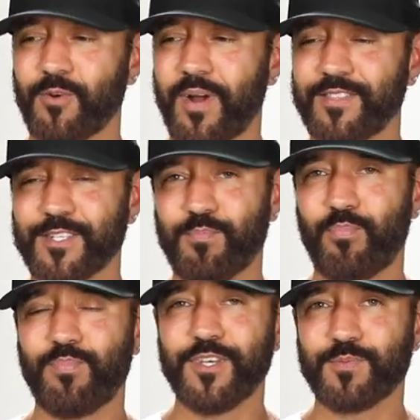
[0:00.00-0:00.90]
right? This
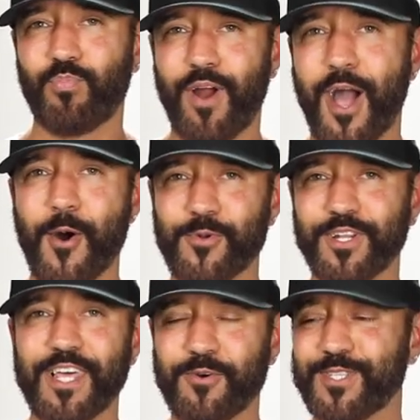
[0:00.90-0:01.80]
this brown
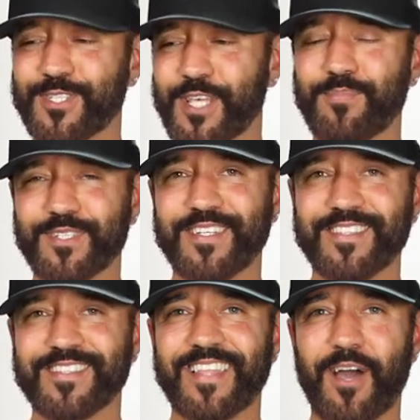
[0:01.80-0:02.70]
liquid
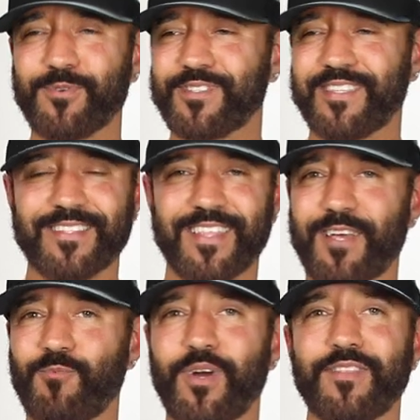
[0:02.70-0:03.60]
substance that was that's
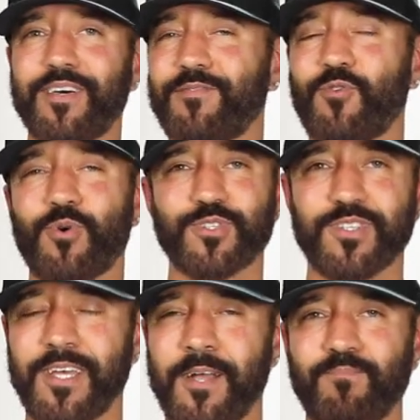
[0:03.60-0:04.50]
like one of the, of
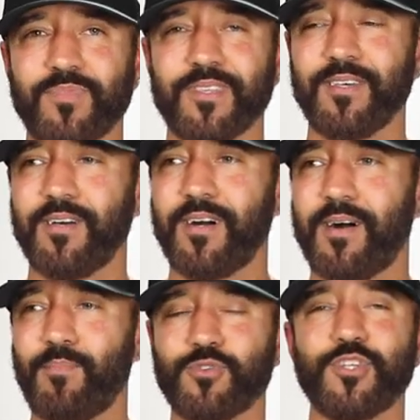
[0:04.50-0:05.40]
course,
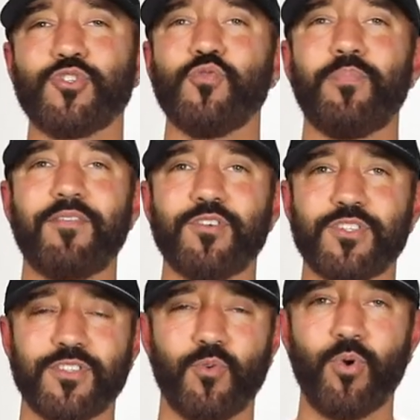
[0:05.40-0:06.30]
uh, most consumed
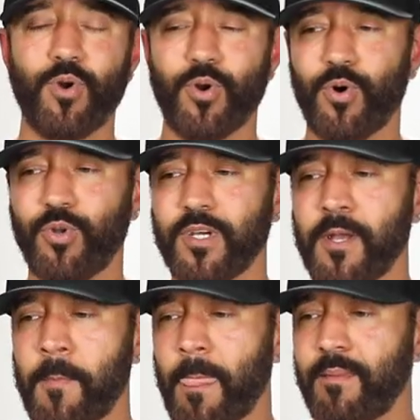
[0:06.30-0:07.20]
beverages in the world.
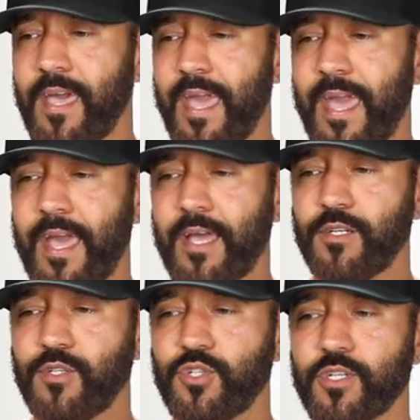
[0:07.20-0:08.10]

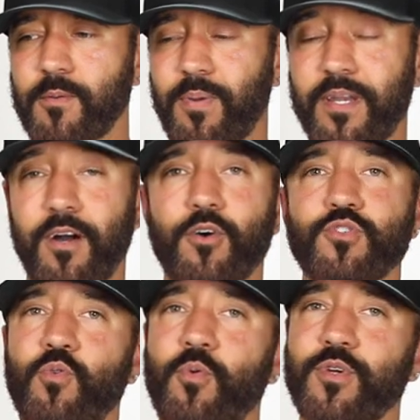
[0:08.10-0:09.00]
And but
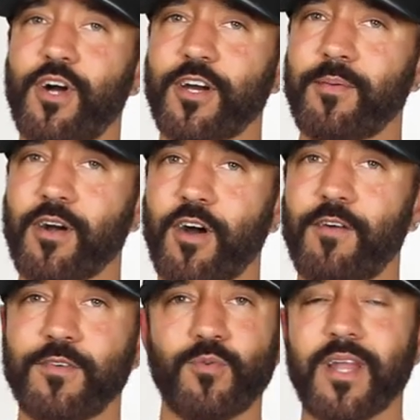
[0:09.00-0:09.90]
also when we're talking about
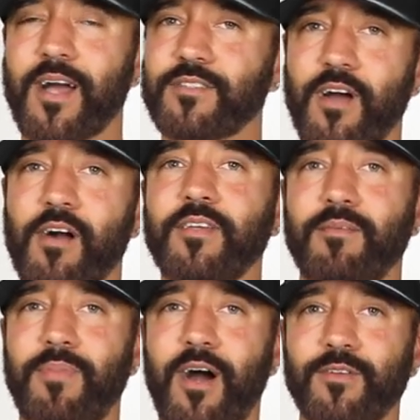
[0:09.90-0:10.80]
coffee, we're not talking
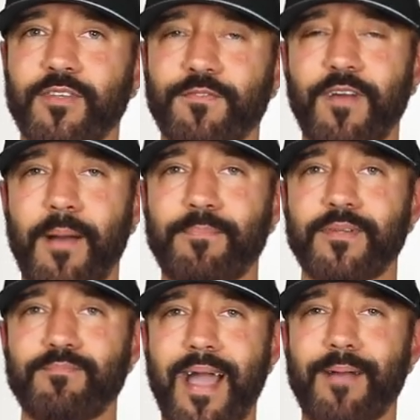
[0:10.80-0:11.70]
about the
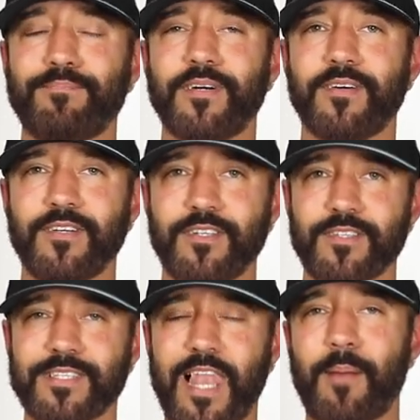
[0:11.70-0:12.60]
frapped mappa
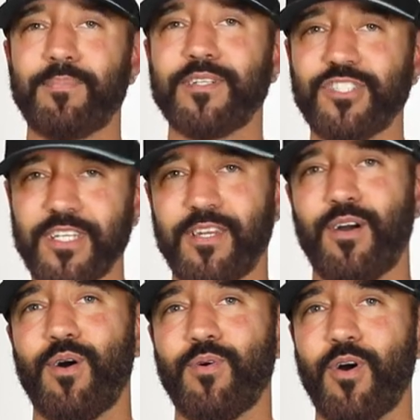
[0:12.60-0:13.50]

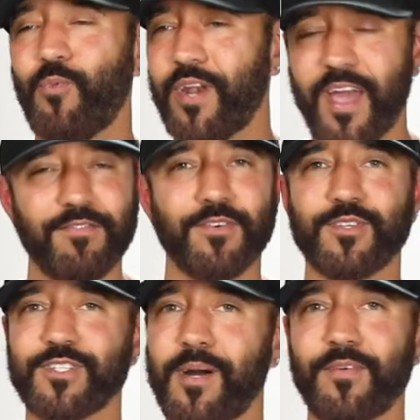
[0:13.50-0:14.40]
slappuccino or whatever
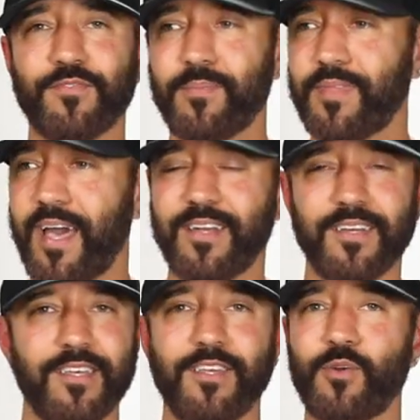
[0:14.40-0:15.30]
is coming from that,
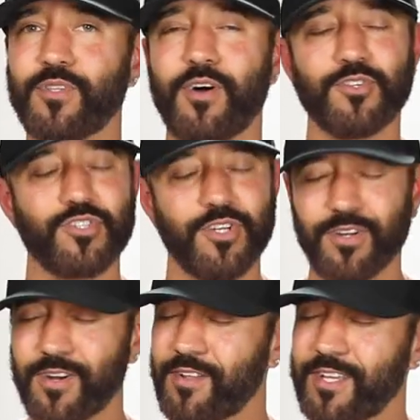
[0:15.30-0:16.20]
you know, with all the
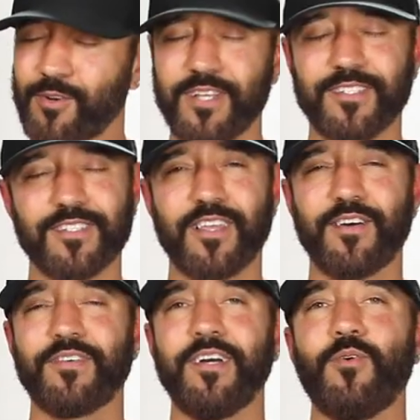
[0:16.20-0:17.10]
sugar and all that crazy
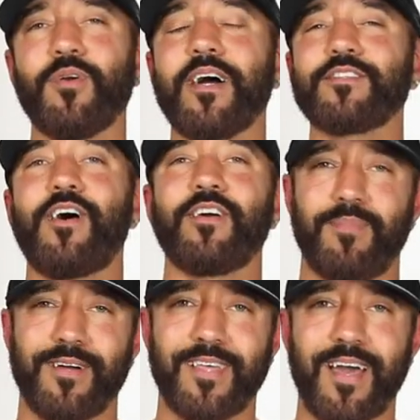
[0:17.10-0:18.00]
stuff. We're not talking
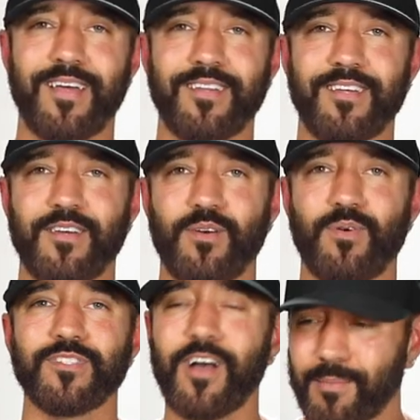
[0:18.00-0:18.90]
about that.
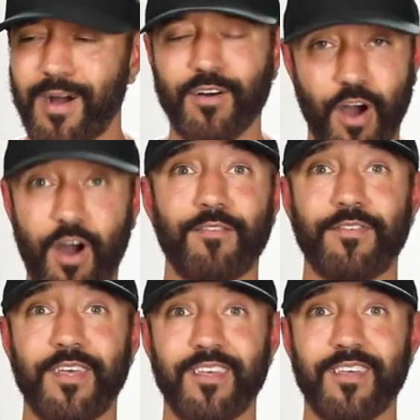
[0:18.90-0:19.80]
We're just talking about
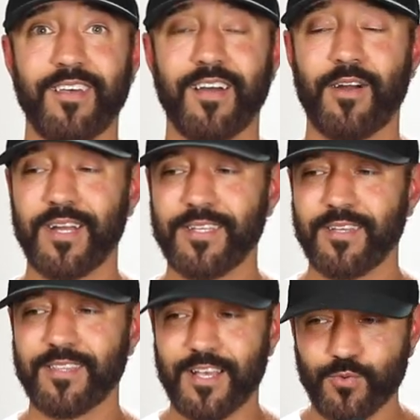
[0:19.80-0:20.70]
coffee, all right?
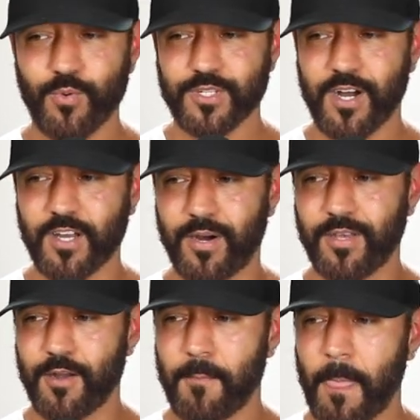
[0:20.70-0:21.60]
That's what we're talking about
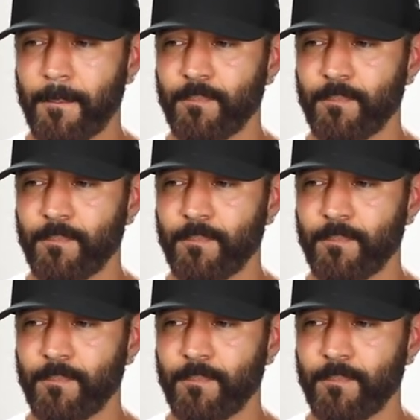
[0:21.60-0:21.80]
here.